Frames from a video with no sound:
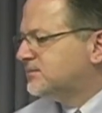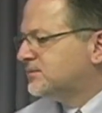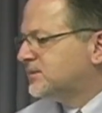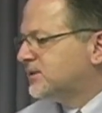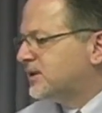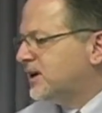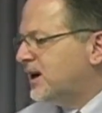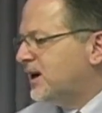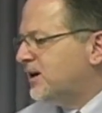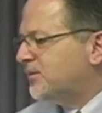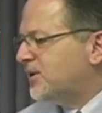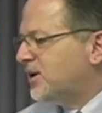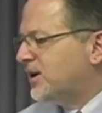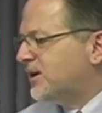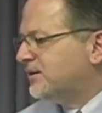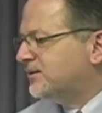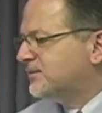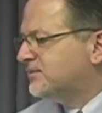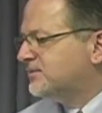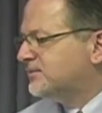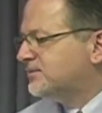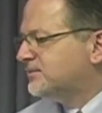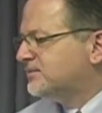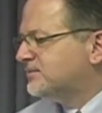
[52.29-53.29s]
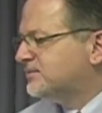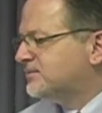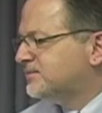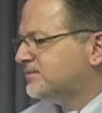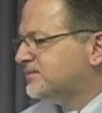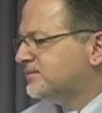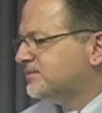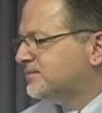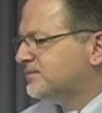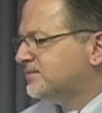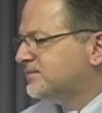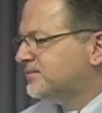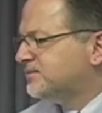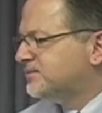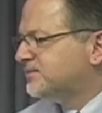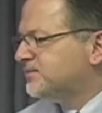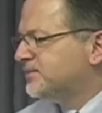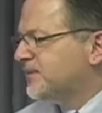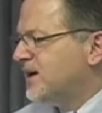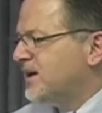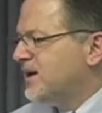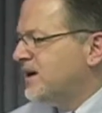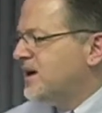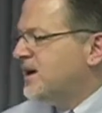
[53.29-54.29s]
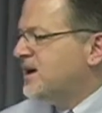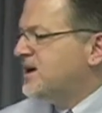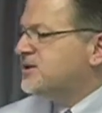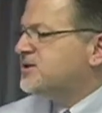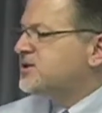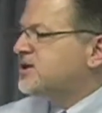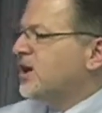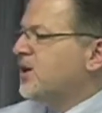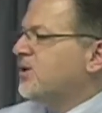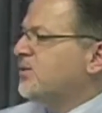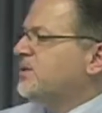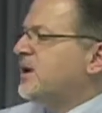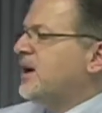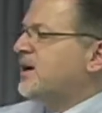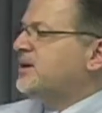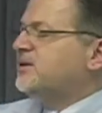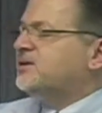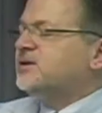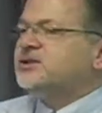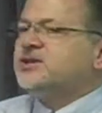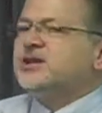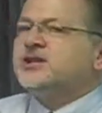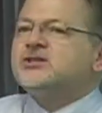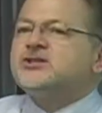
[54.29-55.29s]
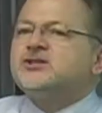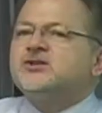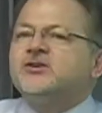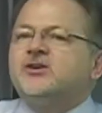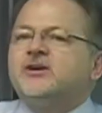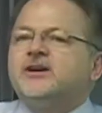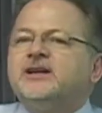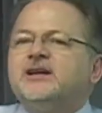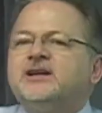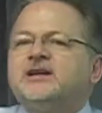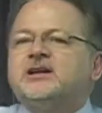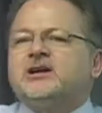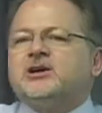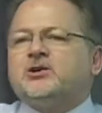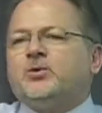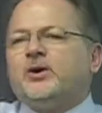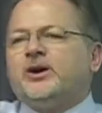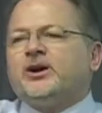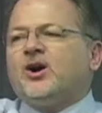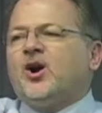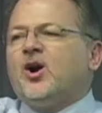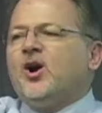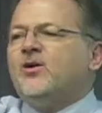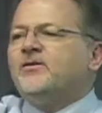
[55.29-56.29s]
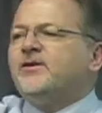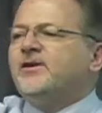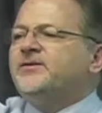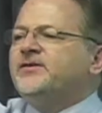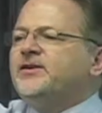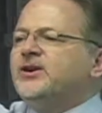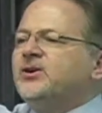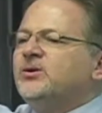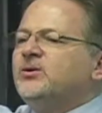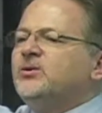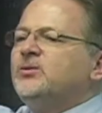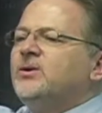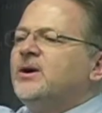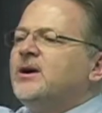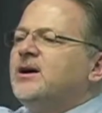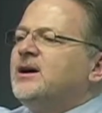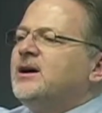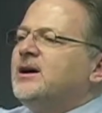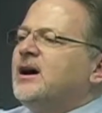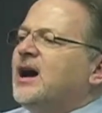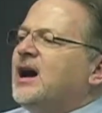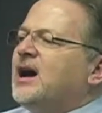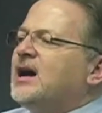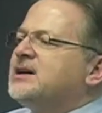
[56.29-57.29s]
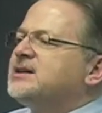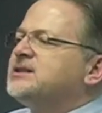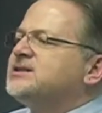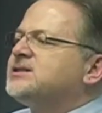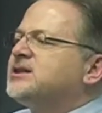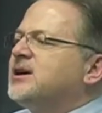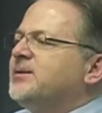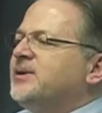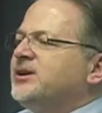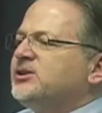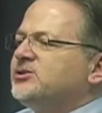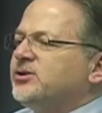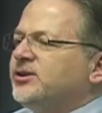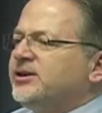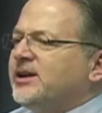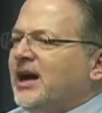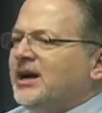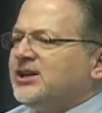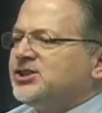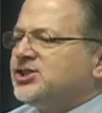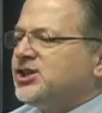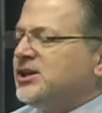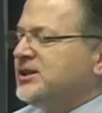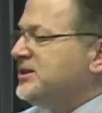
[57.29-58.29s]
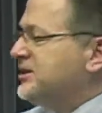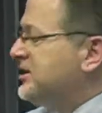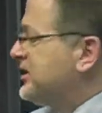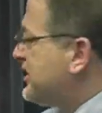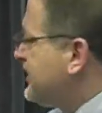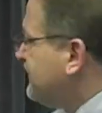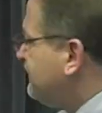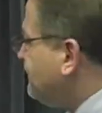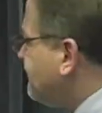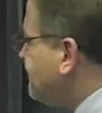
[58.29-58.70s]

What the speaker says: Come on. So 6:30, quick overview, some introductions.